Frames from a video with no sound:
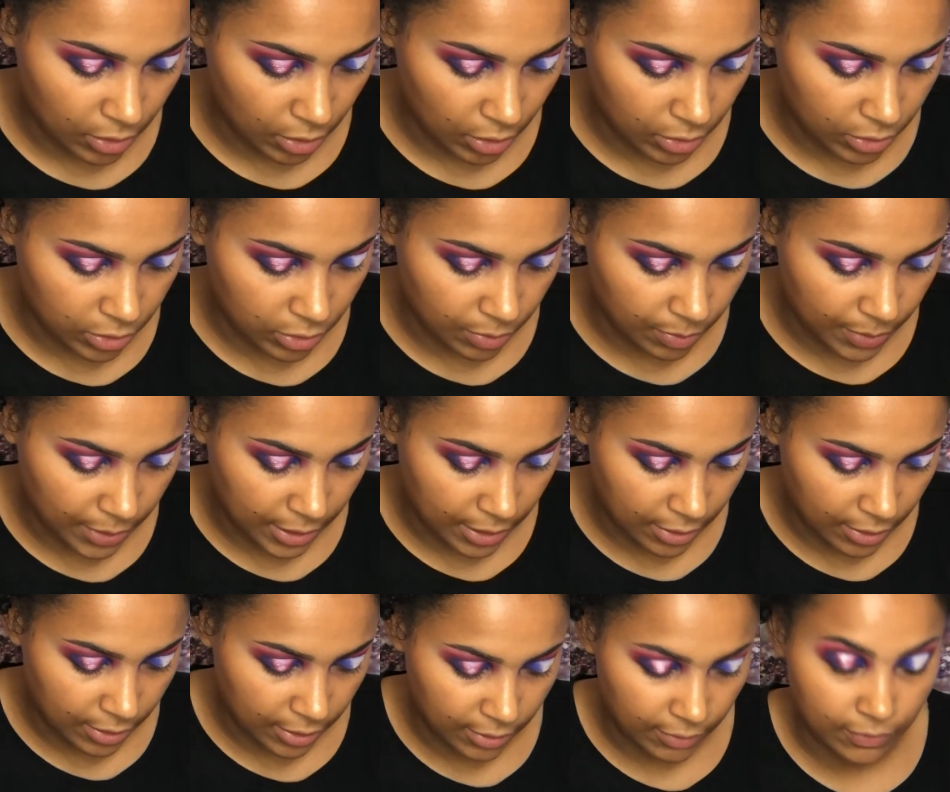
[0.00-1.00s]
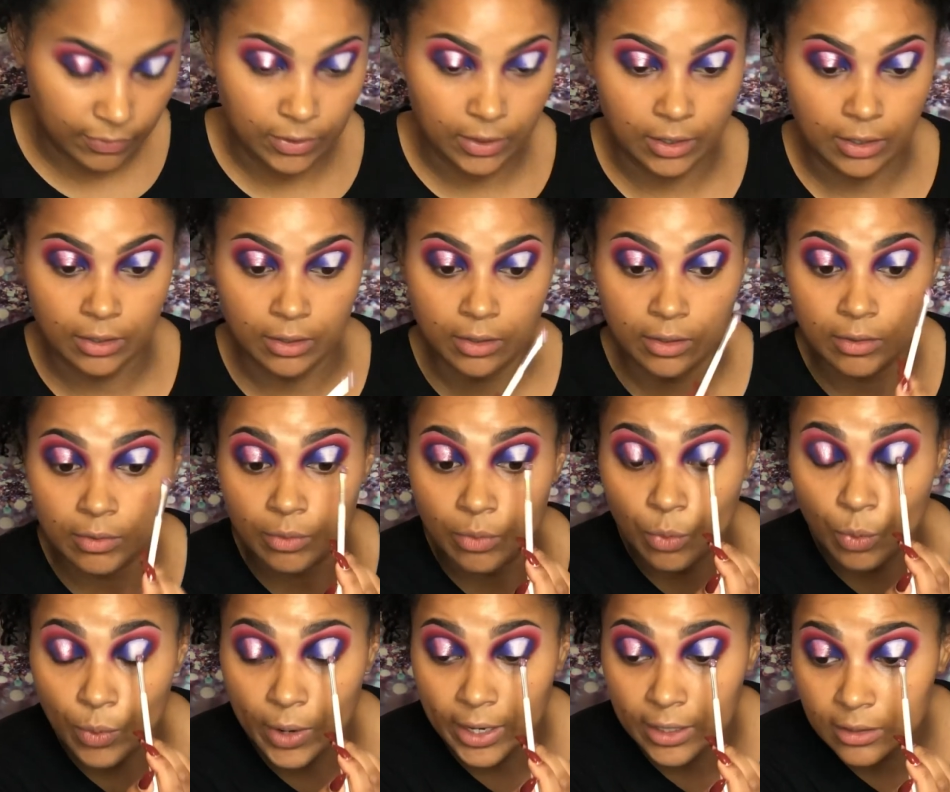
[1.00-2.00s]
also better if they are
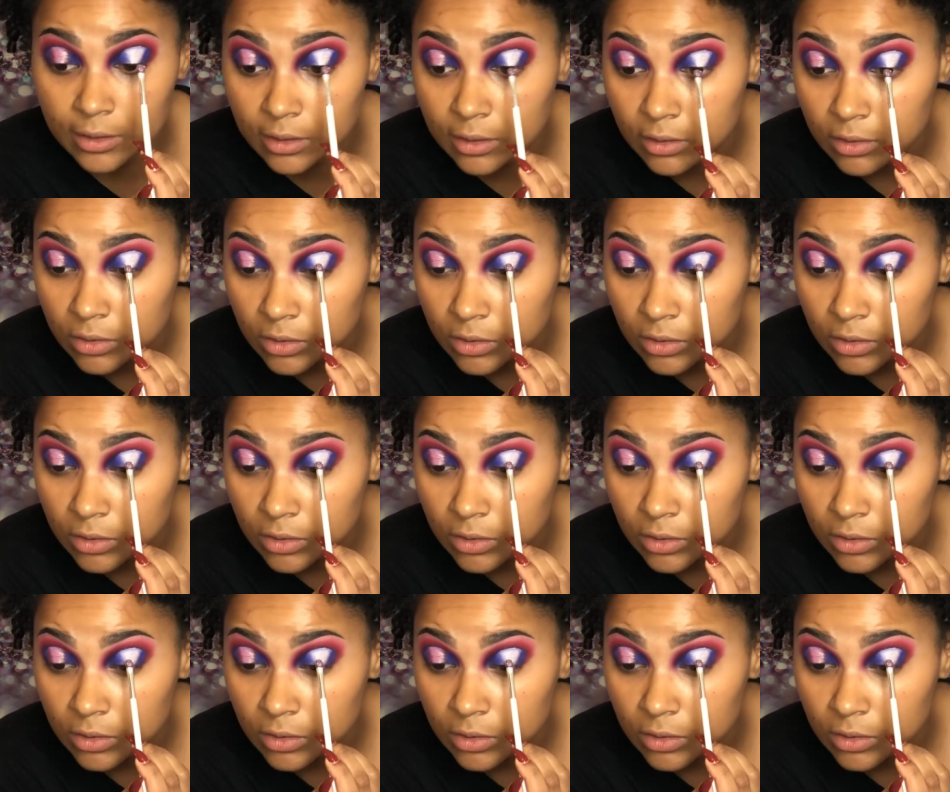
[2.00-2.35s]
wet.